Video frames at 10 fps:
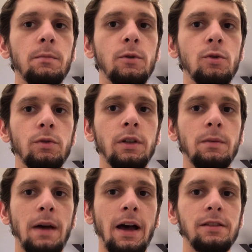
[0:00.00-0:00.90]
cooling
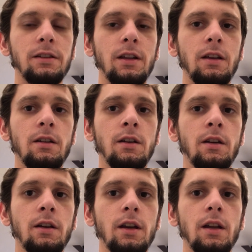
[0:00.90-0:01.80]
capacity,
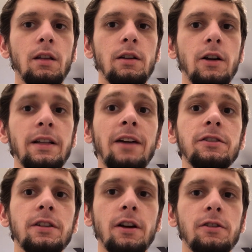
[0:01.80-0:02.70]
and our
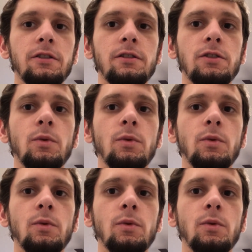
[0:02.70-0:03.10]
downstairs is